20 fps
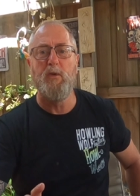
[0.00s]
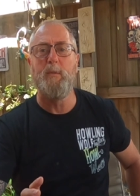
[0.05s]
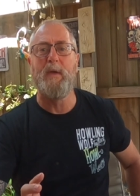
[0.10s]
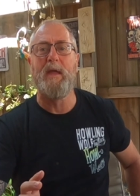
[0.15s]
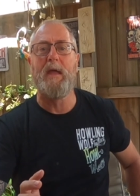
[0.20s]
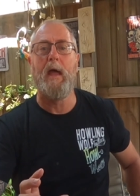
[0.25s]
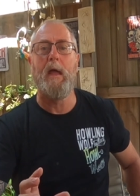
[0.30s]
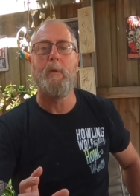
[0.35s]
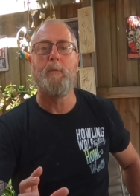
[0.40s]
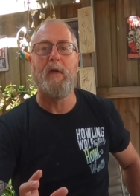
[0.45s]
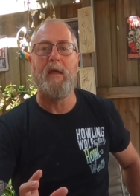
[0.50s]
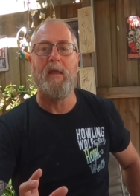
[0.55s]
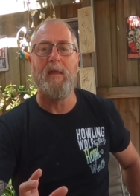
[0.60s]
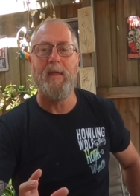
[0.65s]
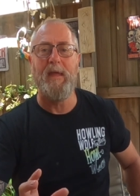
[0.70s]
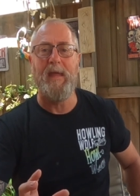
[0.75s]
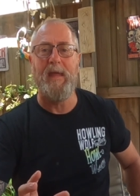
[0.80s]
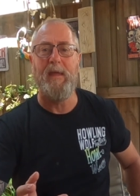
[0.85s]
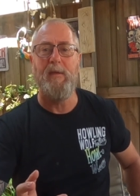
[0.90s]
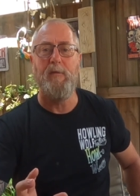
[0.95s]
it became
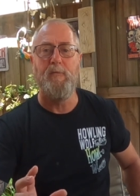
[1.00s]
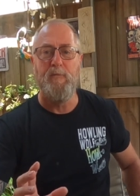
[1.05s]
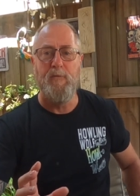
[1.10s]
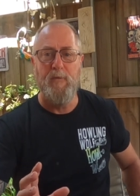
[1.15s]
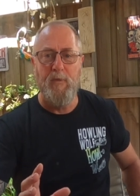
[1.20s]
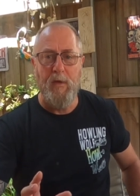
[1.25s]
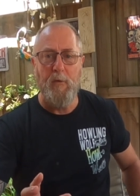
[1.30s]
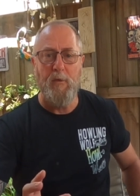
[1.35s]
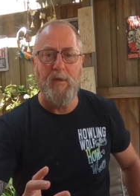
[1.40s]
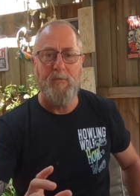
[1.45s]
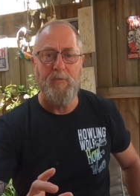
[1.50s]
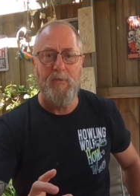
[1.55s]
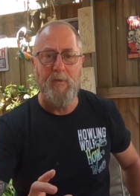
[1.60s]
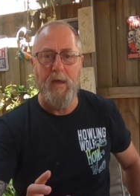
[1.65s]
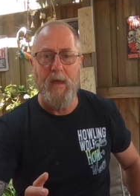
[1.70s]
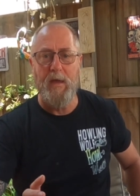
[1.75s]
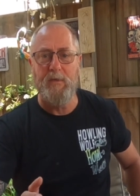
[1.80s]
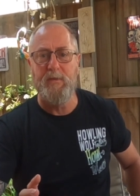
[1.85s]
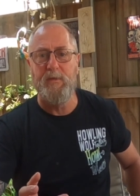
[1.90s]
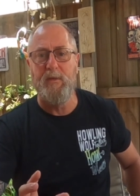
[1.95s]
clear very
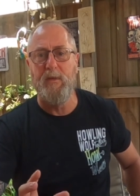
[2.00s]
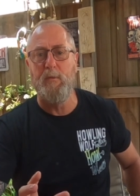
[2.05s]
fast